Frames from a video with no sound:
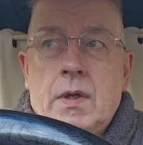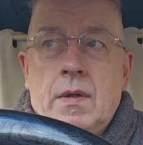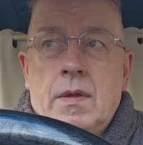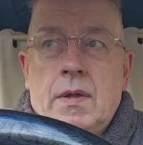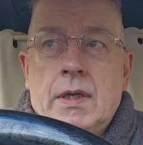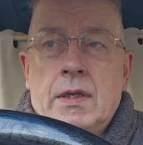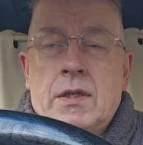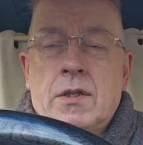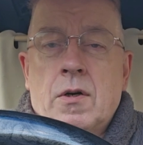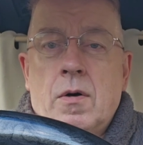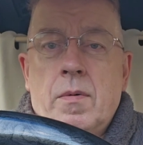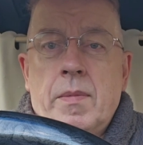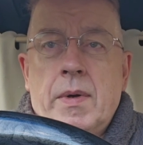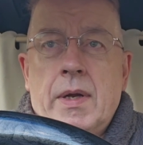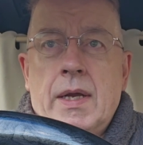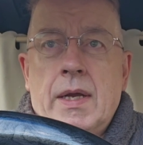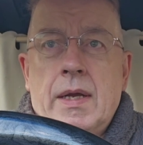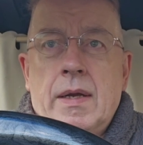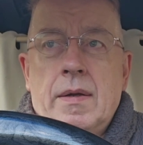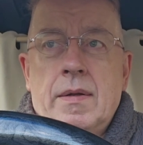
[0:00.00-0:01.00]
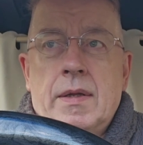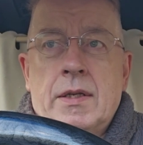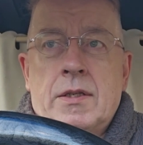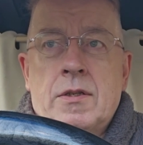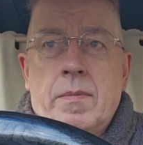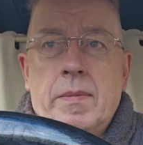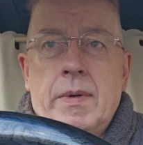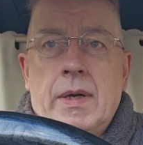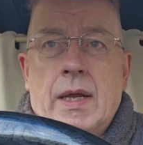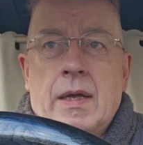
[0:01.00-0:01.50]
they told me
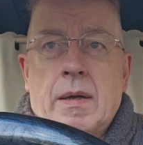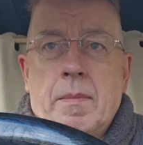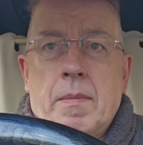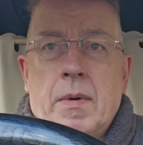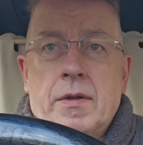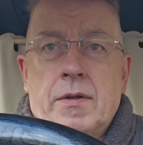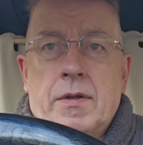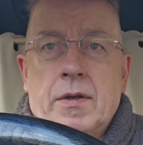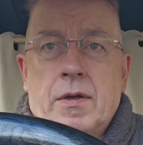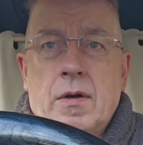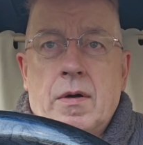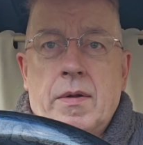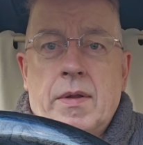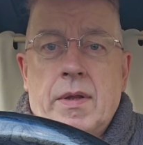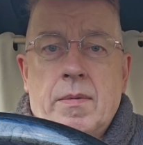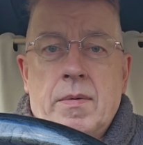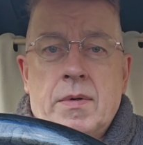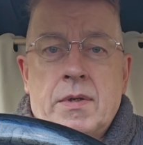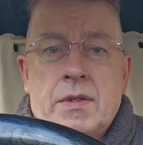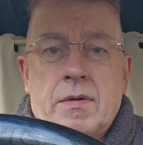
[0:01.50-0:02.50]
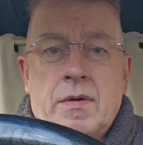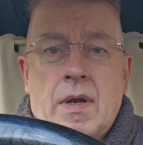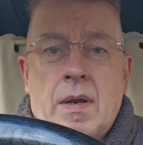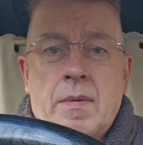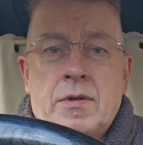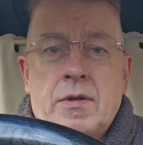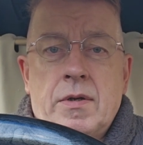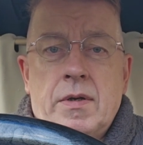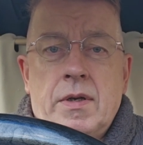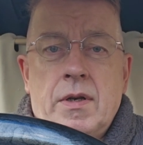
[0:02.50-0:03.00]
like a month ago there was
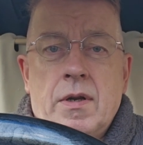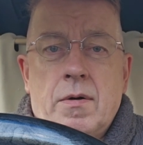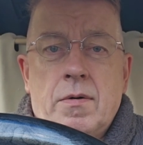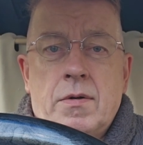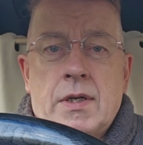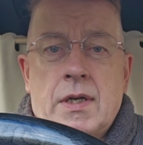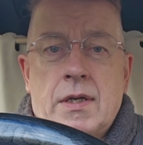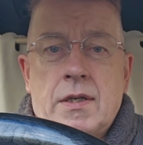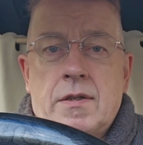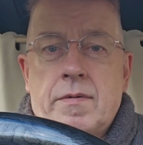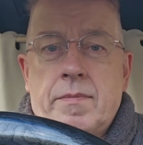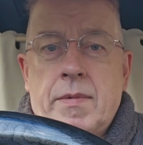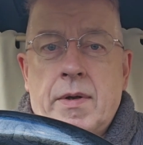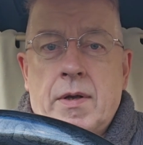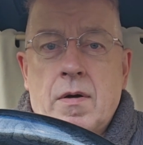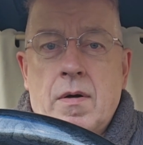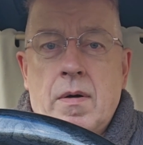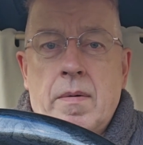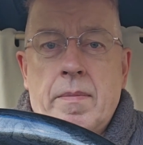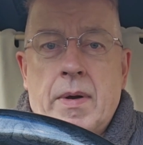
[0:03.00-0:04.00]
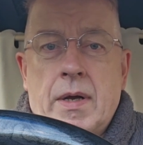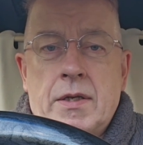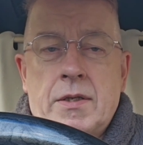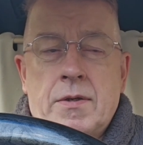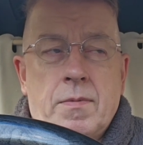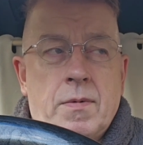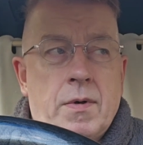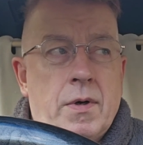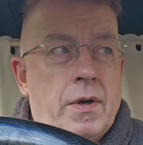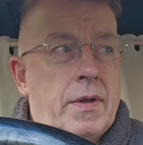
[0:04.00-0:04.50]
absolutely no chance of me going back
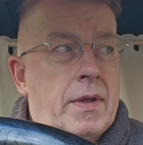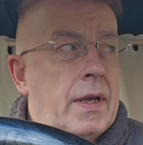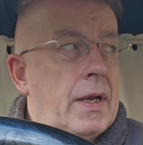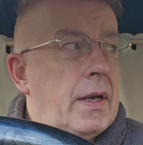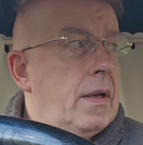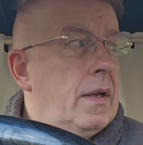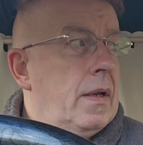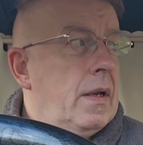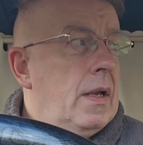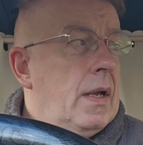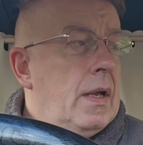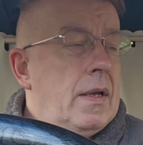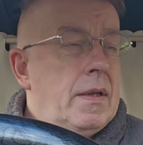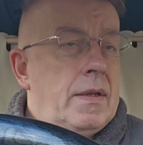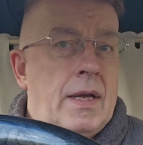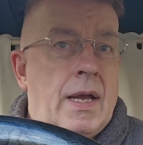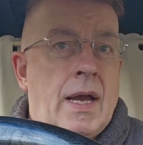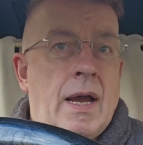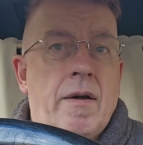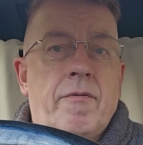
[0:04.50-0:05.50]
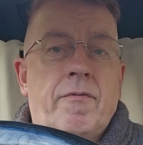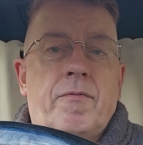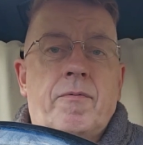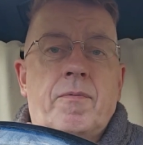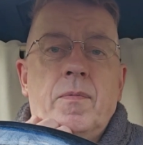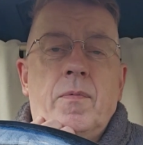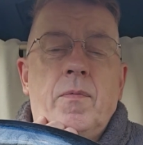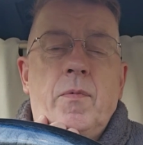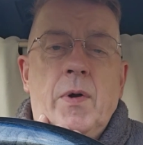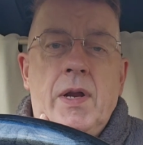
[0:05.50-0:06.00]
to work there. They
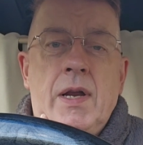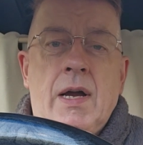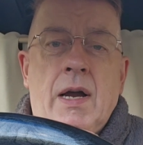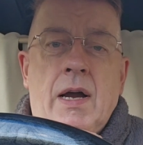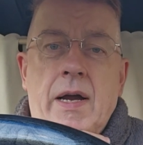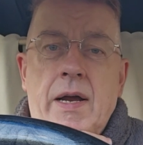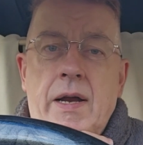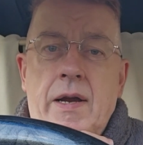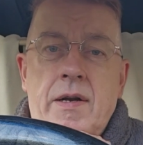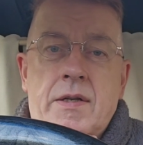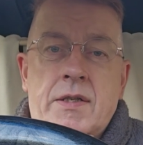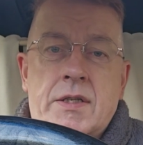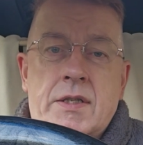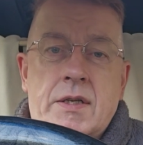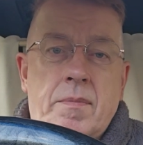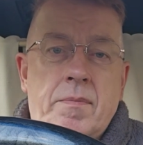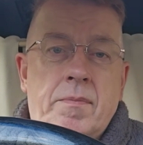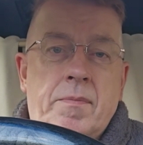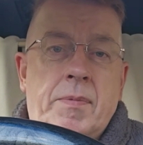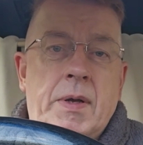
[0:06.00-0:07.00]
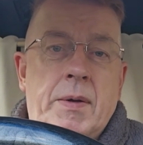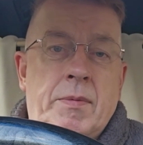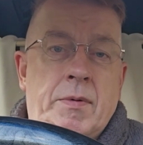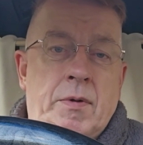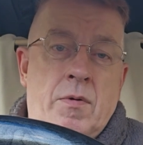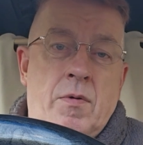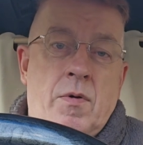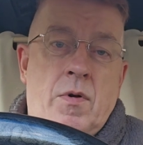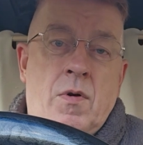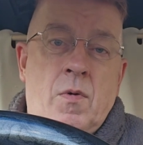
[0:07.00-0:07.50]
have rehired some people
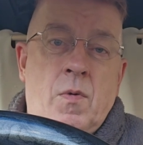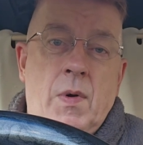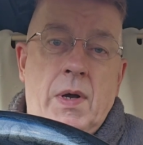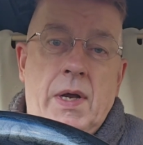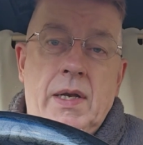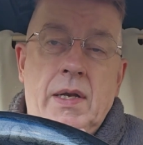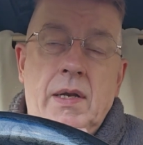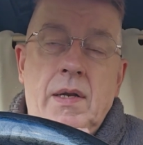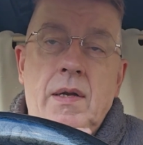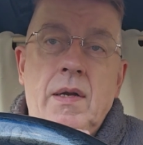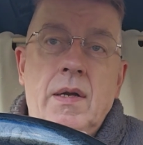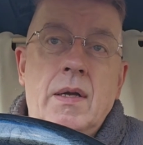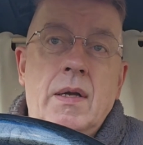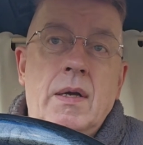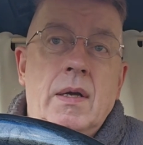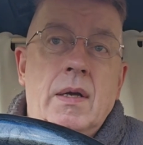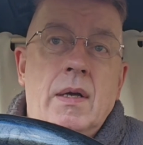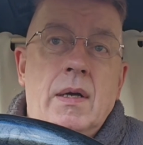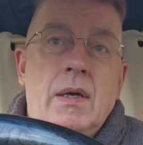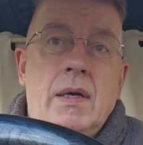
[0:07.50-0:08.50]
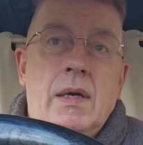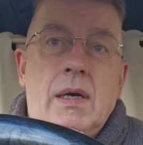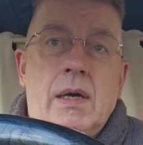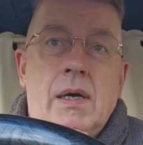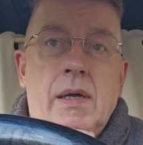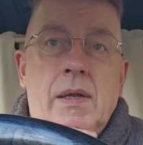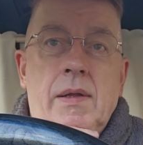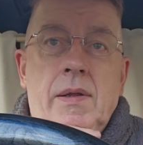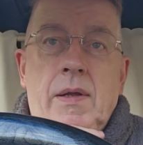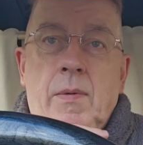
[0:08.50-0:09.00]
who quit,
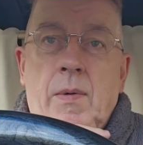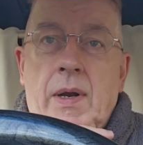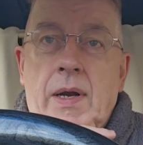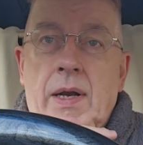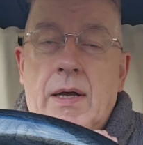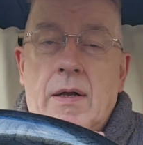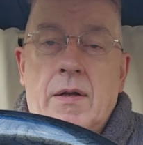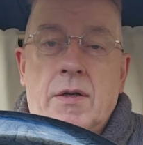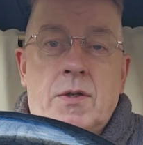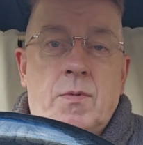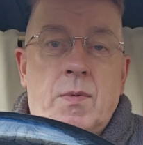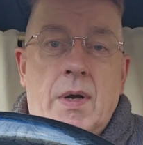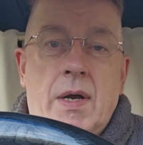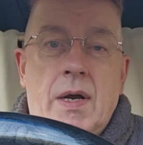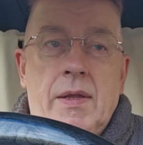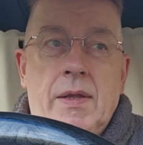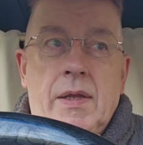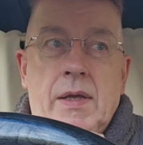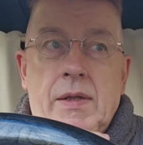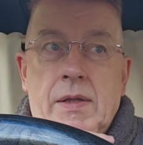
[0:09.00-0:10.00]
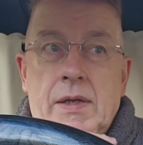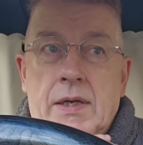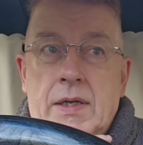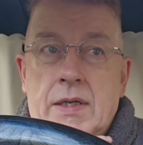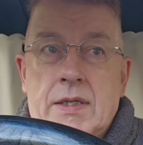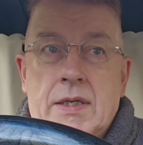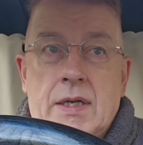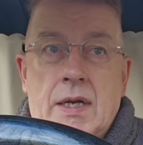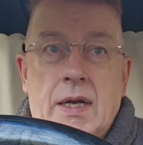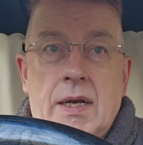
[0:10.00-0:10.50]
and they went elsewhere, and then they
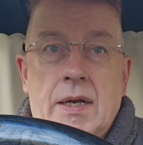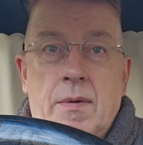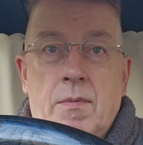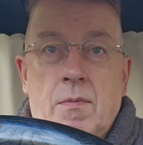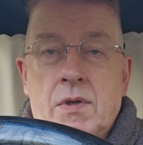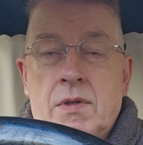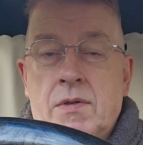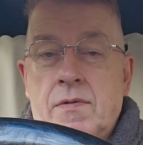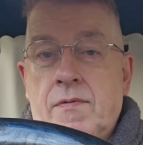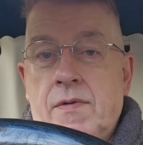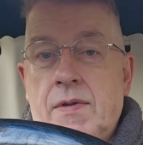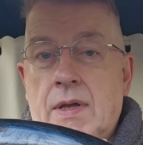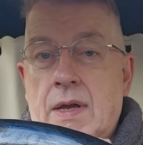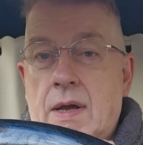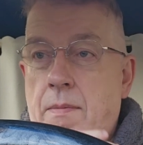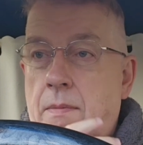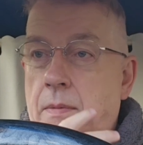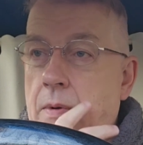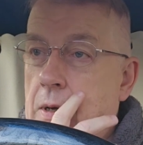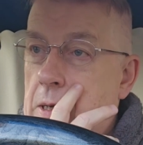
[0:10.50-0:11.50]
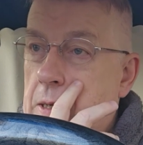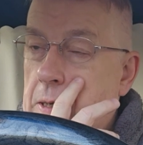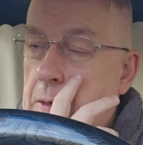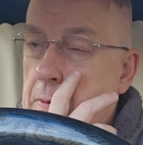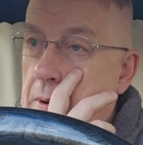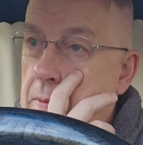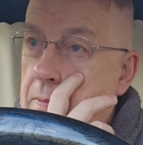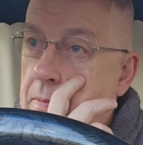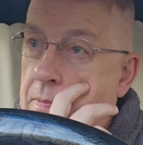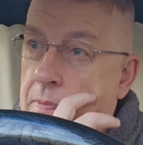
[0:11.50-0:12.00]
decided it wasn't for them, and they
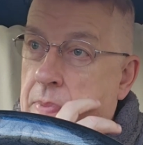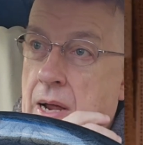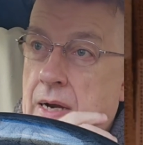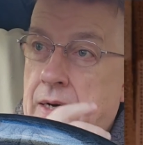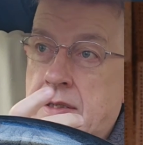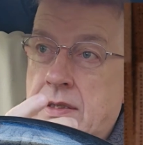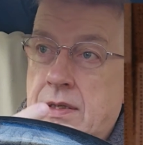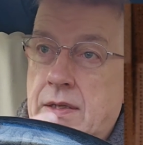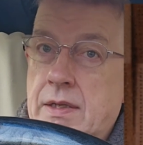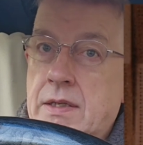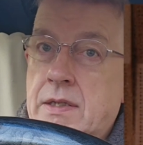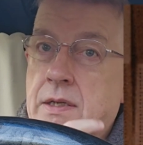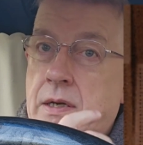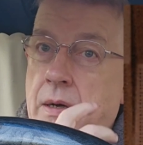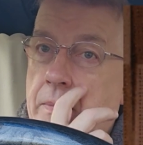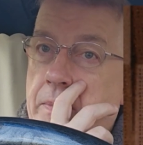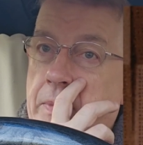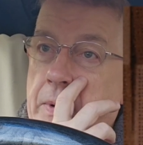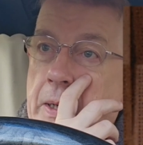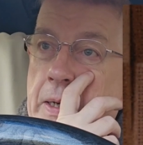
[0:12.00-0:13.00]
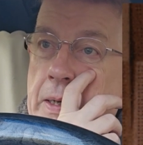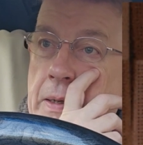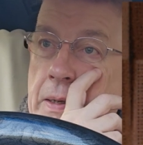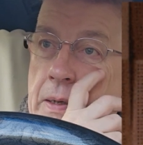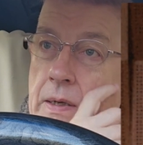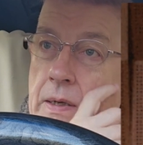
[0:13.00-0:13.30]
went back to this company.